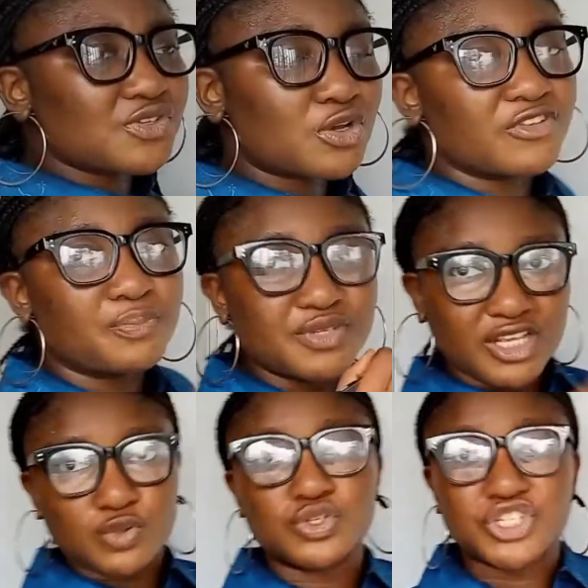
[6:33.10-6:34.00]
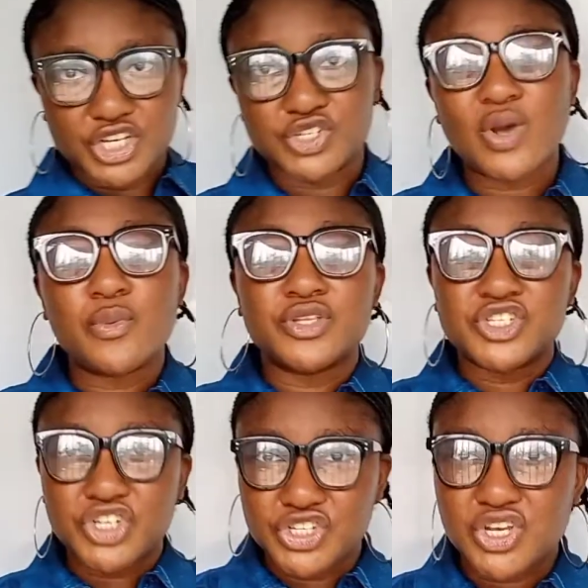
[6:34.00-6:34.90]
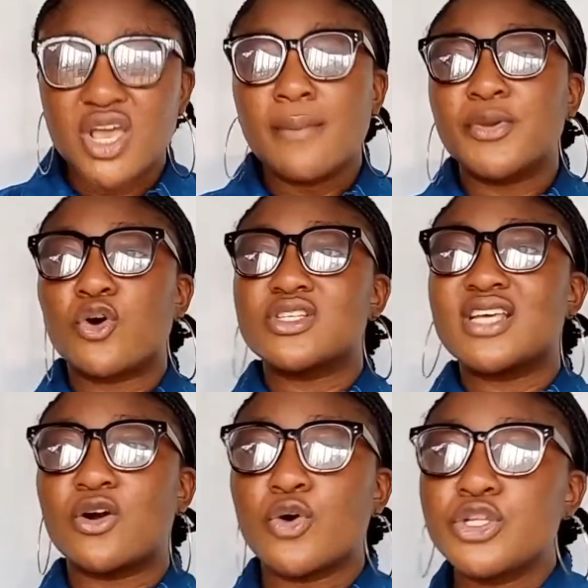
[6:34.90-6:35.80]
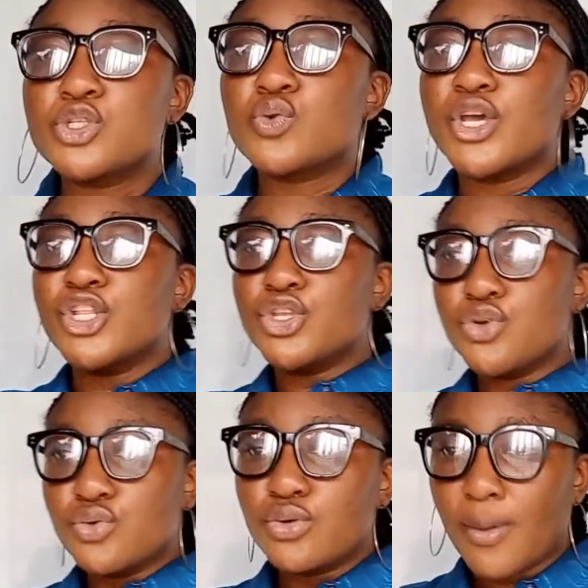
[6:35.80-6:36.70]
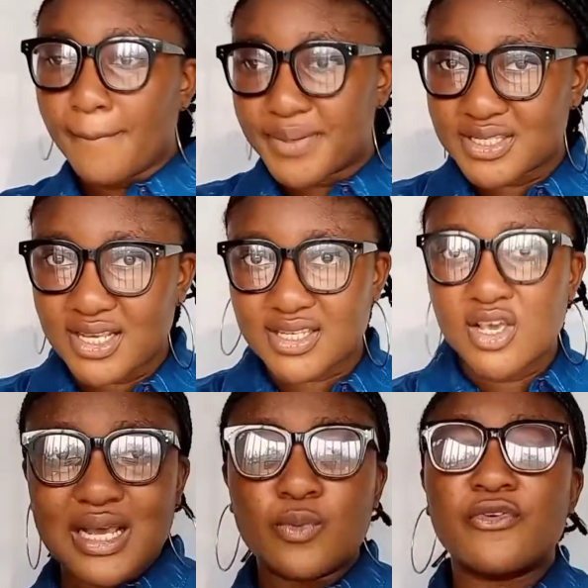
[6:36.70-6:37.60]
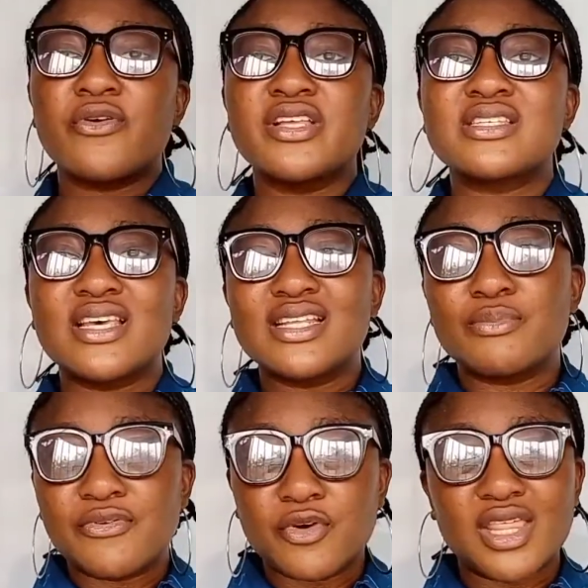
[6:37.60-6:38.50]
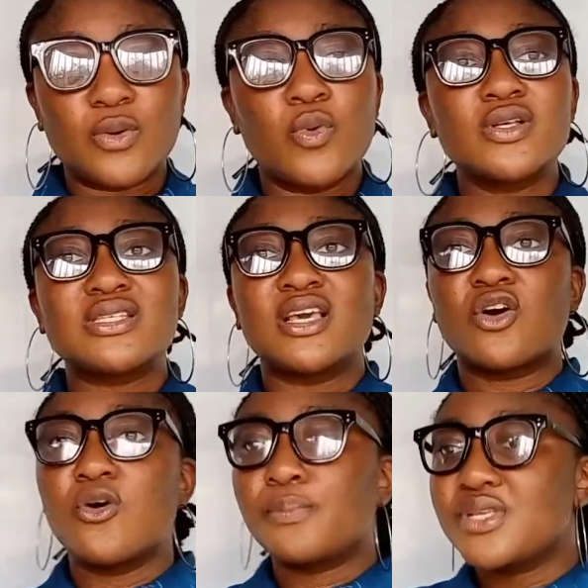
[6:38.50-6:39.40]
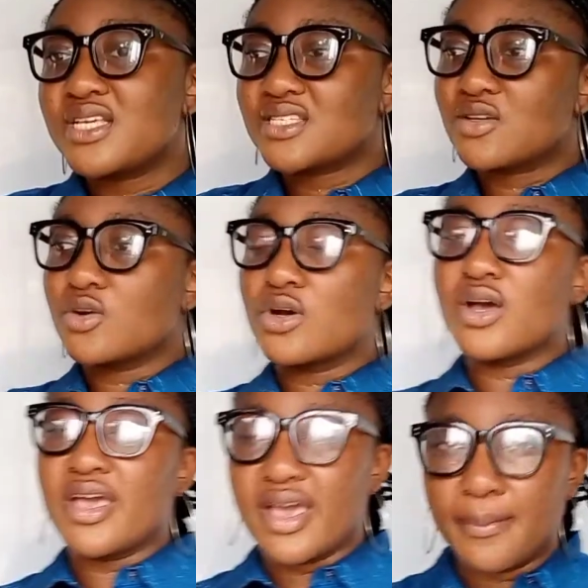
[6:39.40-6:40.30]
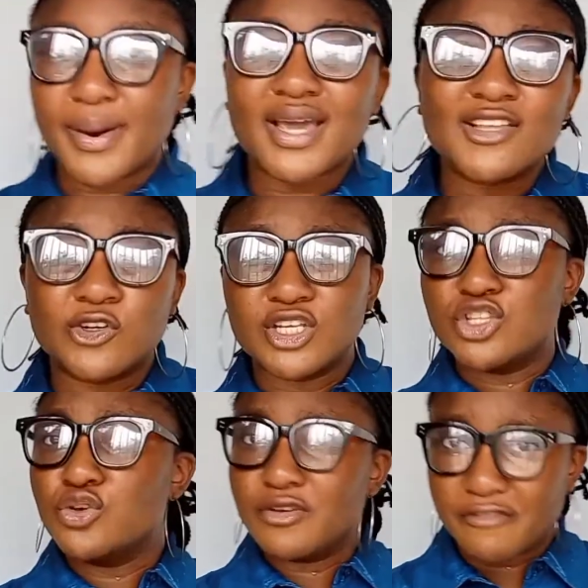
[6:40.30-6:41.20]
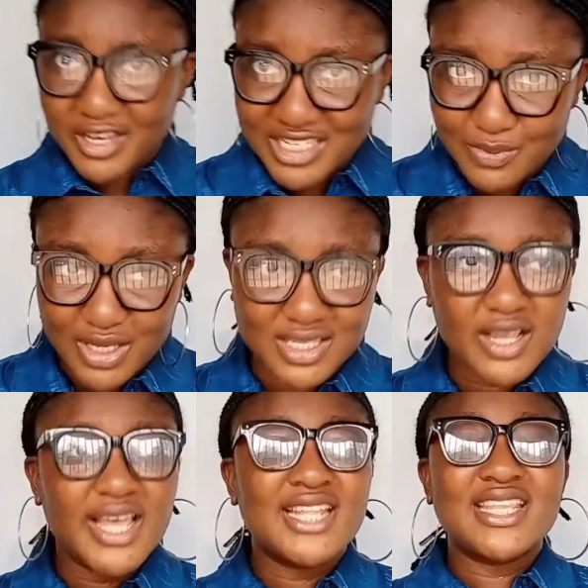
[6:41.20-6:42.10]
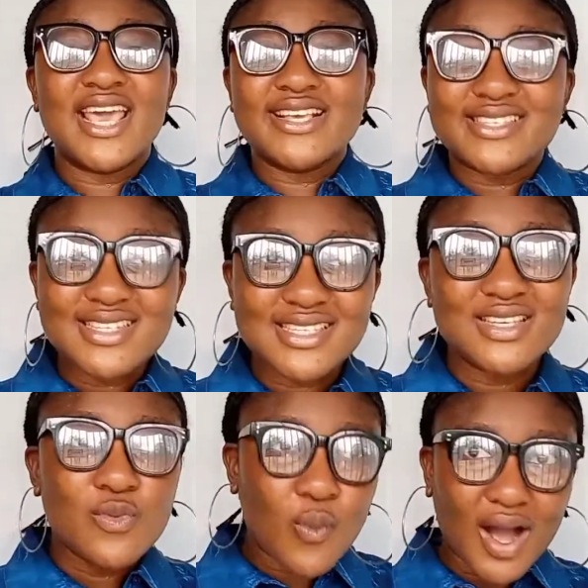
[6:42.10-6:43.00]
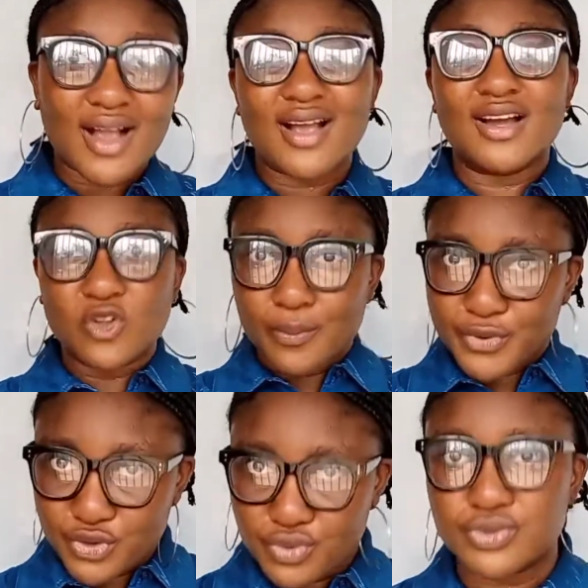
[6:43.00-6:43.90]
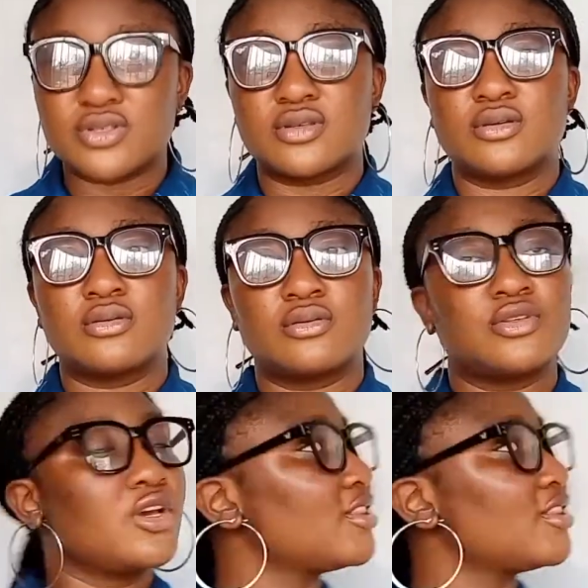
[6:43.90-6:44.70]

risk of the business will change. Why would it change? Because they are going into a new business, and we've already said it before that once a company is embarking on a new investment, the existing WACC cannot be used. Do you